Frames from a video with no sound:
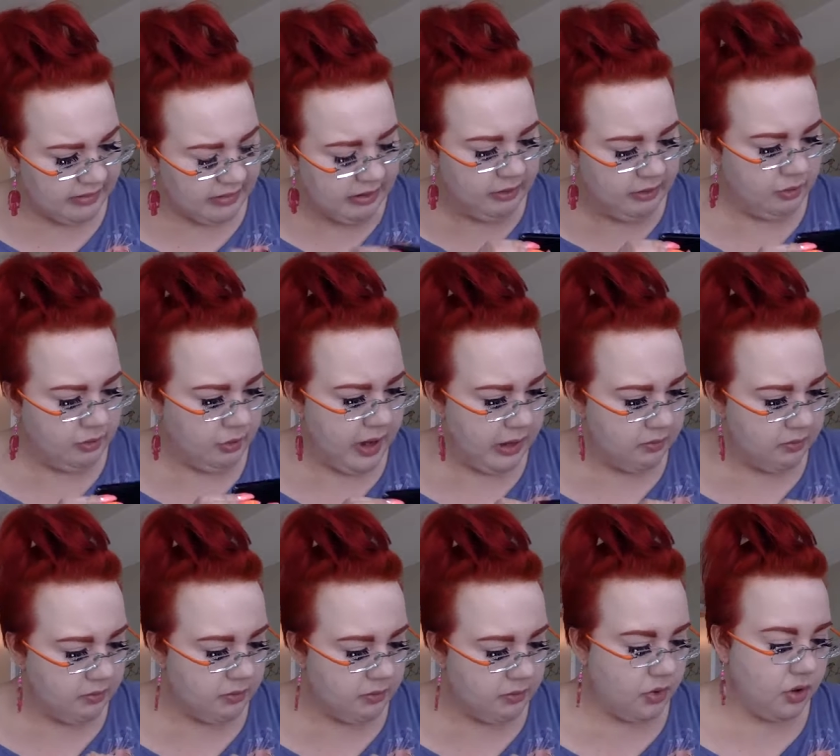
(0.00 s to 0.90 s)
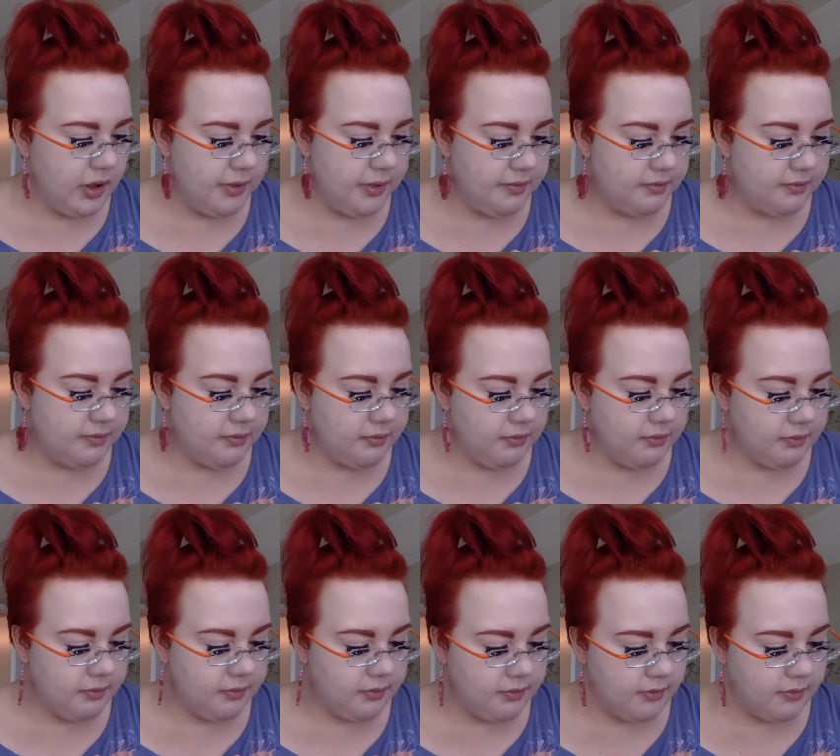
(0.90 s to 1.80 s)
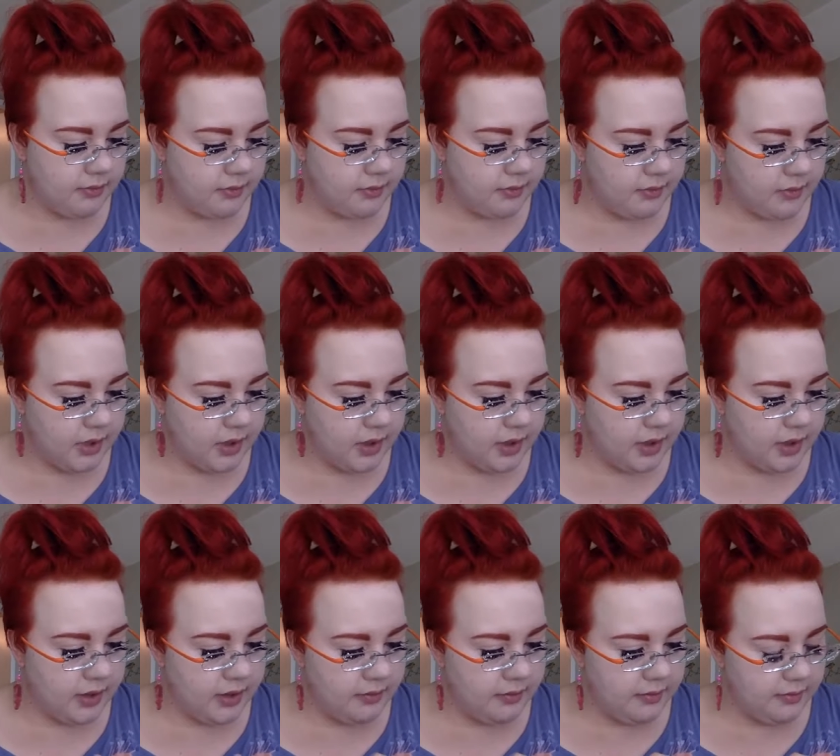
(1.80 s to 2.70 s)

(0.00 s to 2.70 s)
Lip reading: What? Okay, I kind of